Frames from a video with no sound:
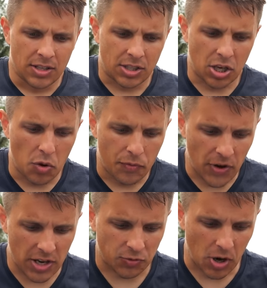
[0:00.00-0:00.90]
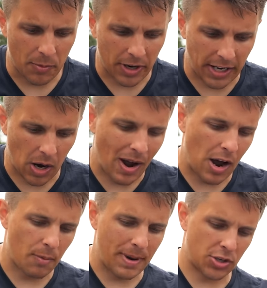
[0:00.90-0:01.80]
So first run, we're going to go
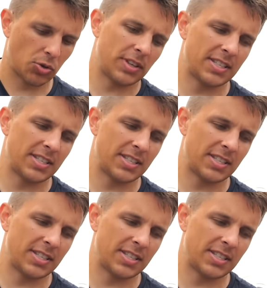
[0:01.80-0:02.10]
out, make sure the